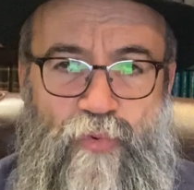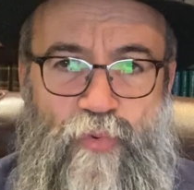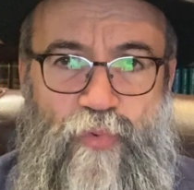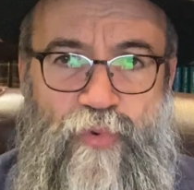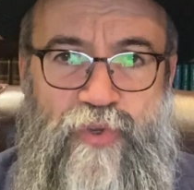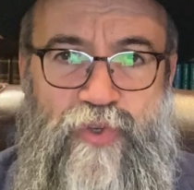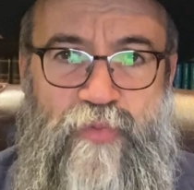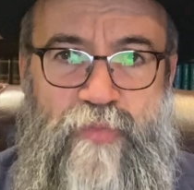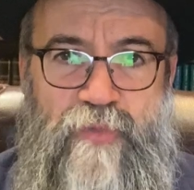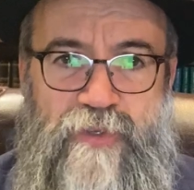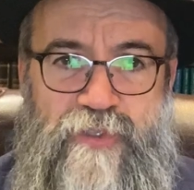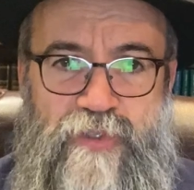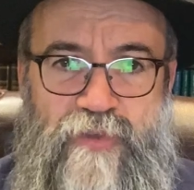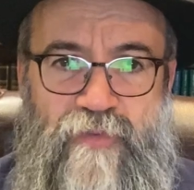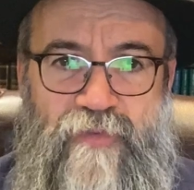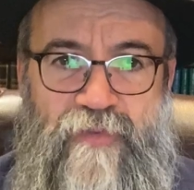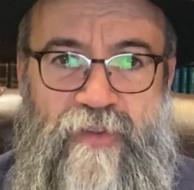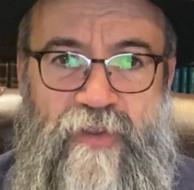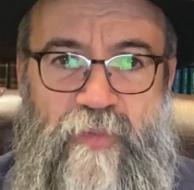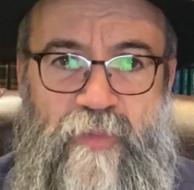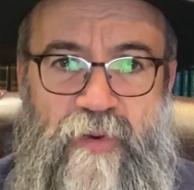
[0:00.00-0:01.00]
which most
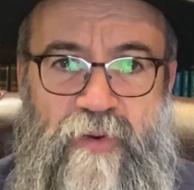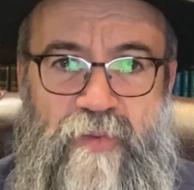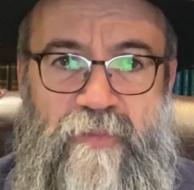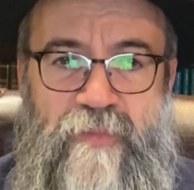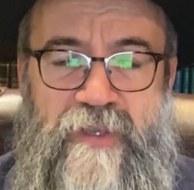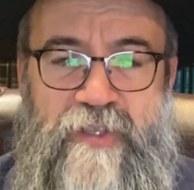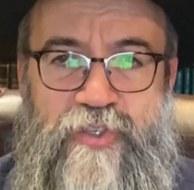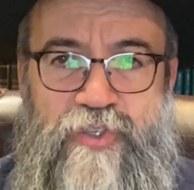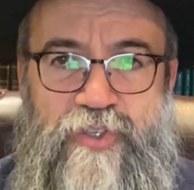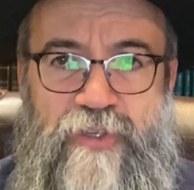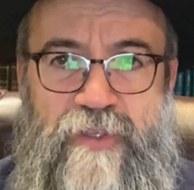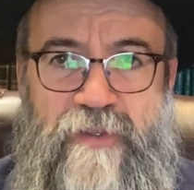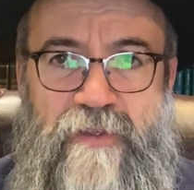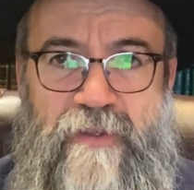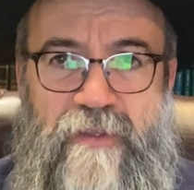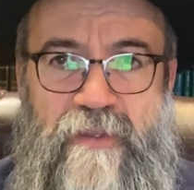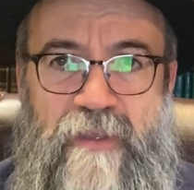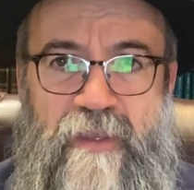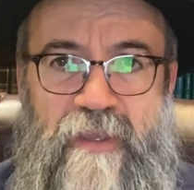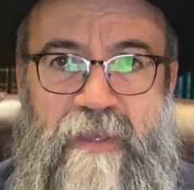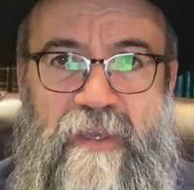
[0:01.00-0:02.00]
of them are
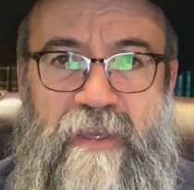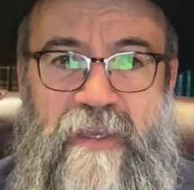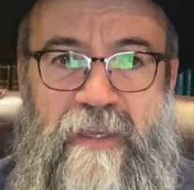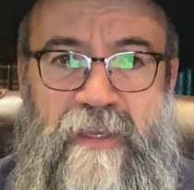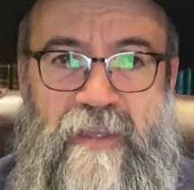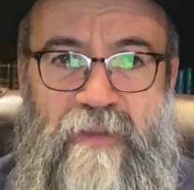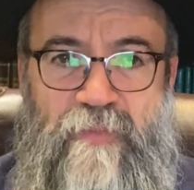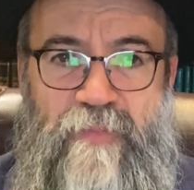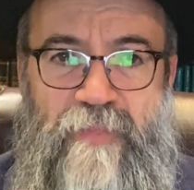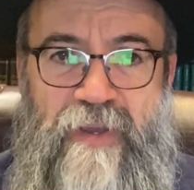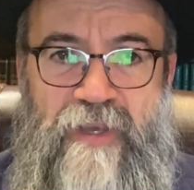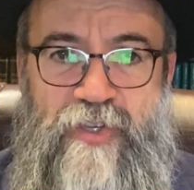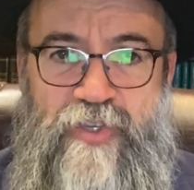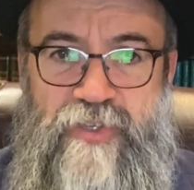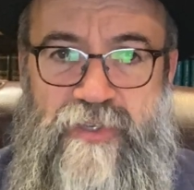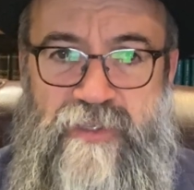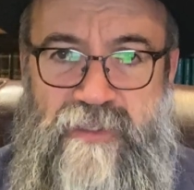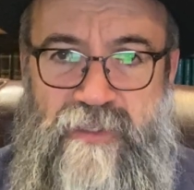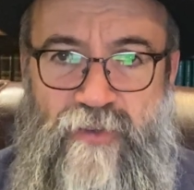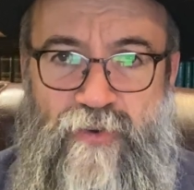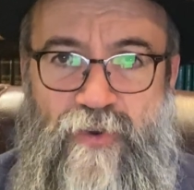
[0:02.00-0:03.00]
mentioned in
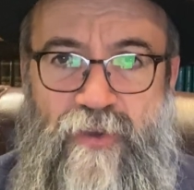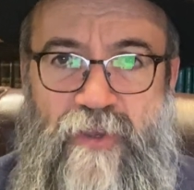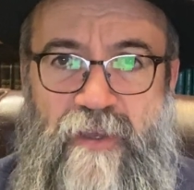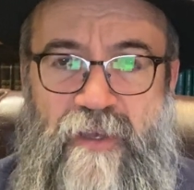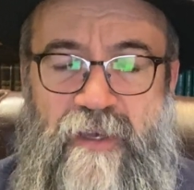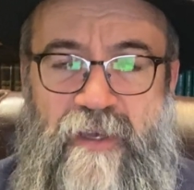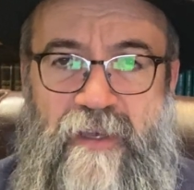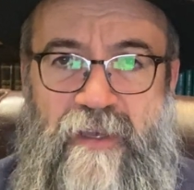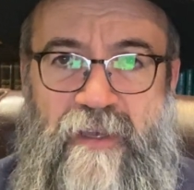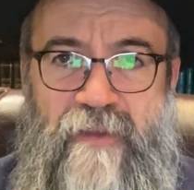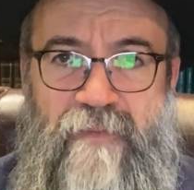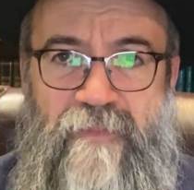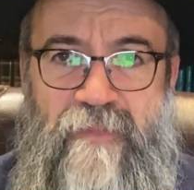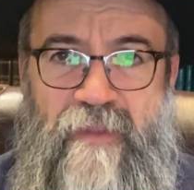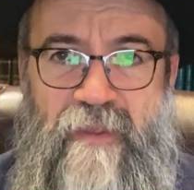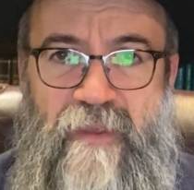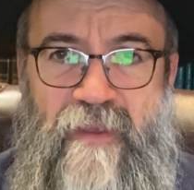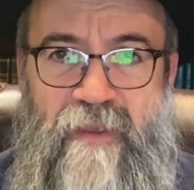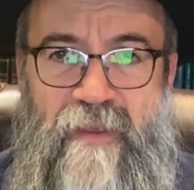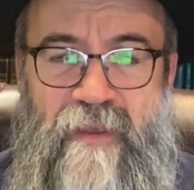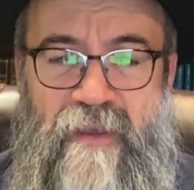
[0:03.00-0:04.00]
Parshas Koirach
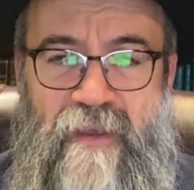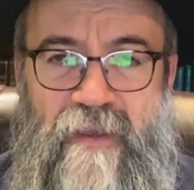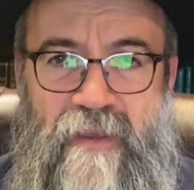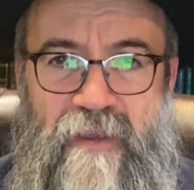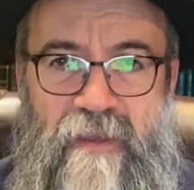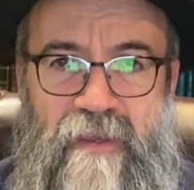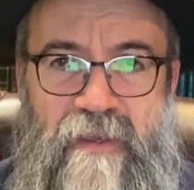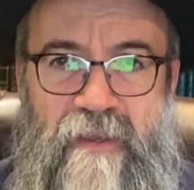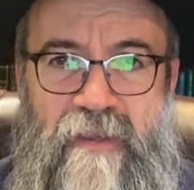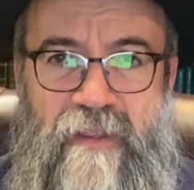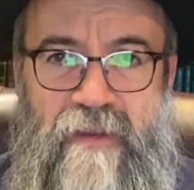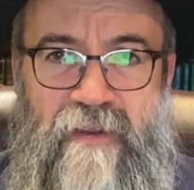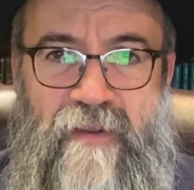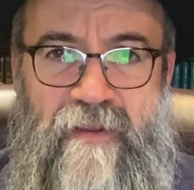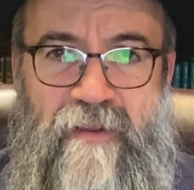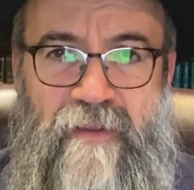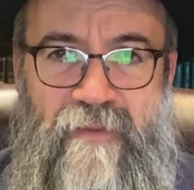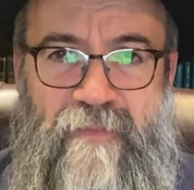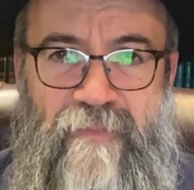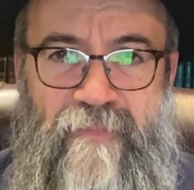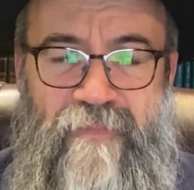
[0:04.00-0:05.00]

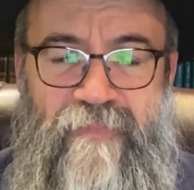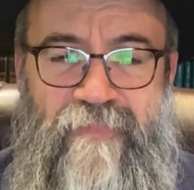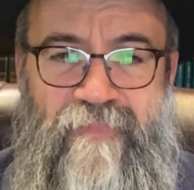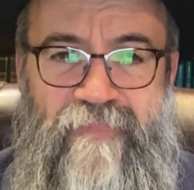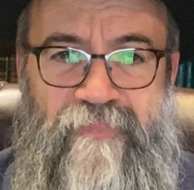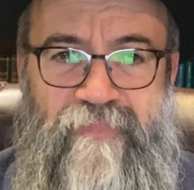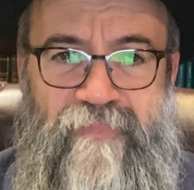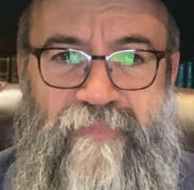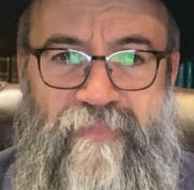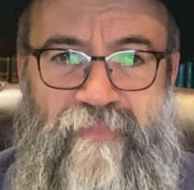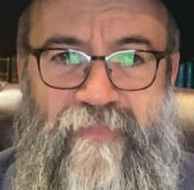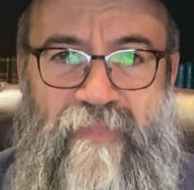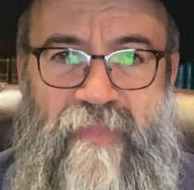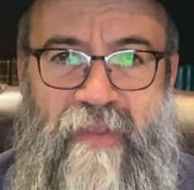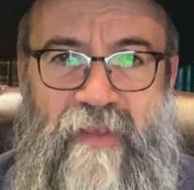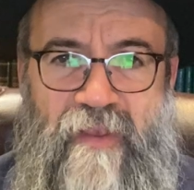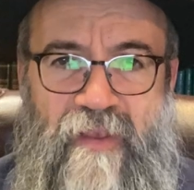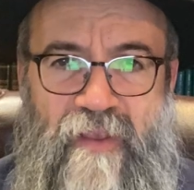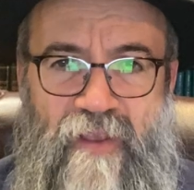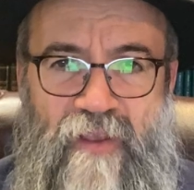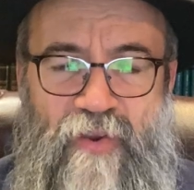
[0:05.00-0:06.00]
in
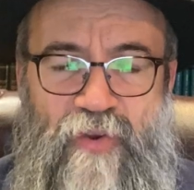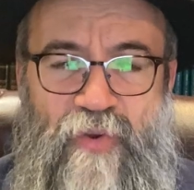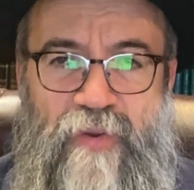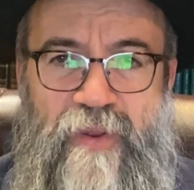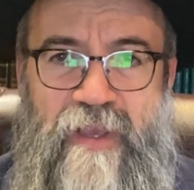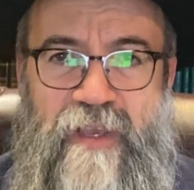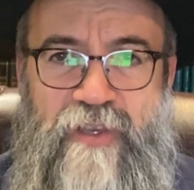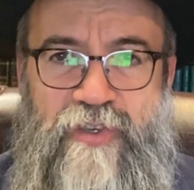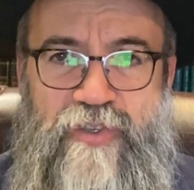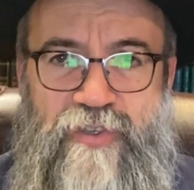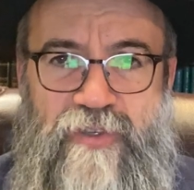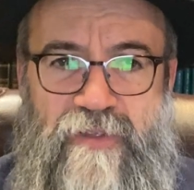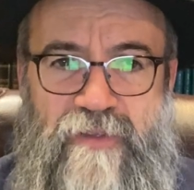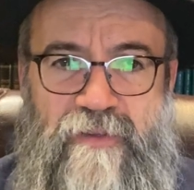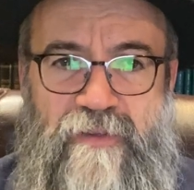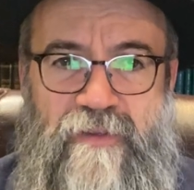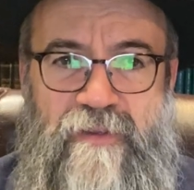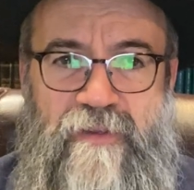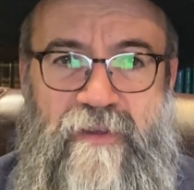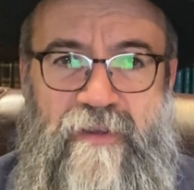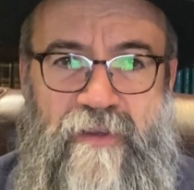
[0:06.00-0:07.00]

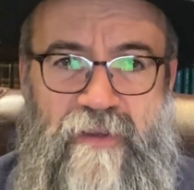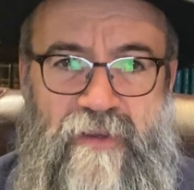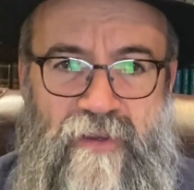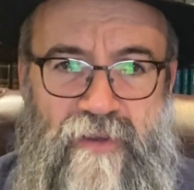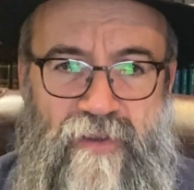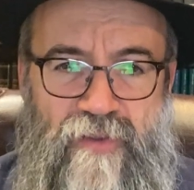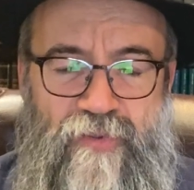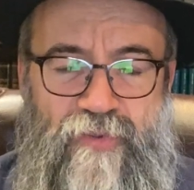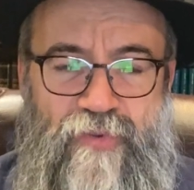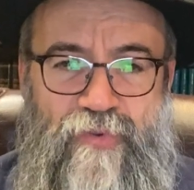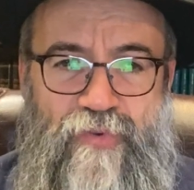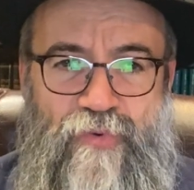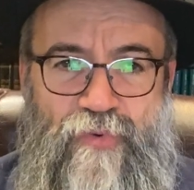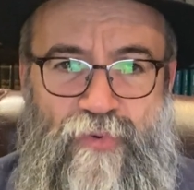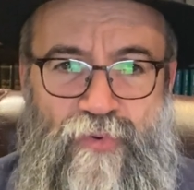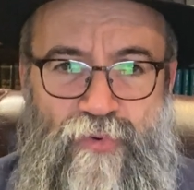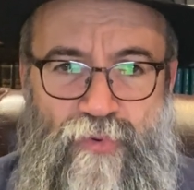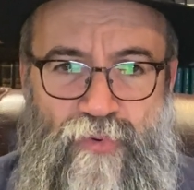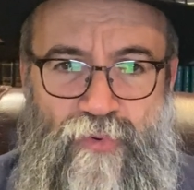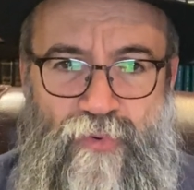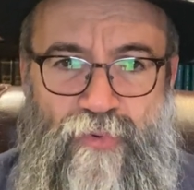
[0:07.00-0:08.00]
connection
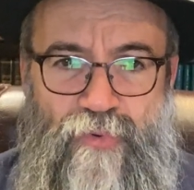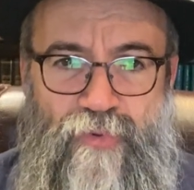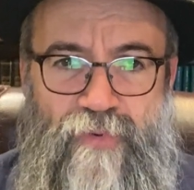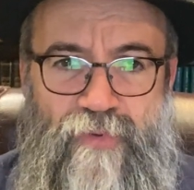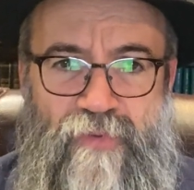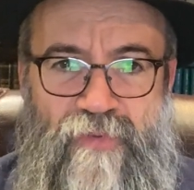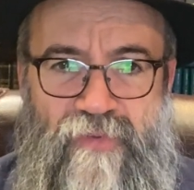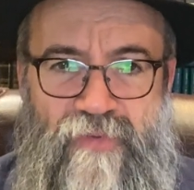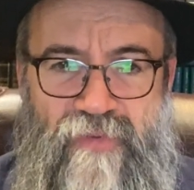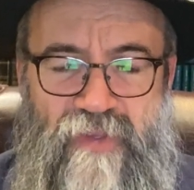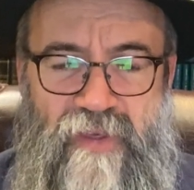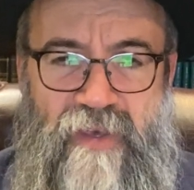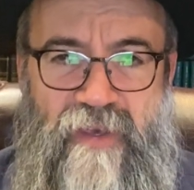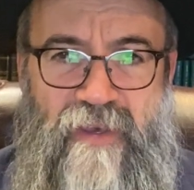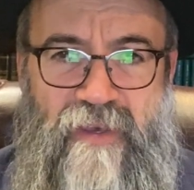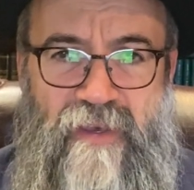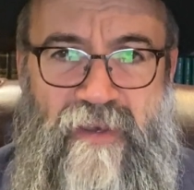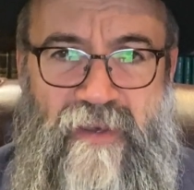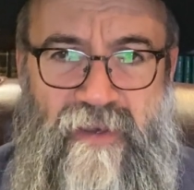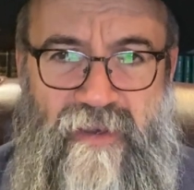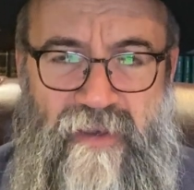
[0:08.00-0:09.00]
to
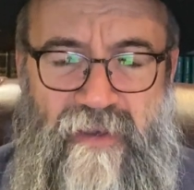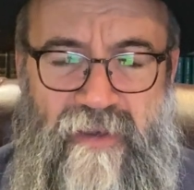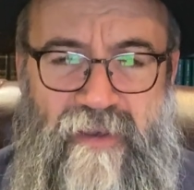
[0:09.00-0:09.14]
the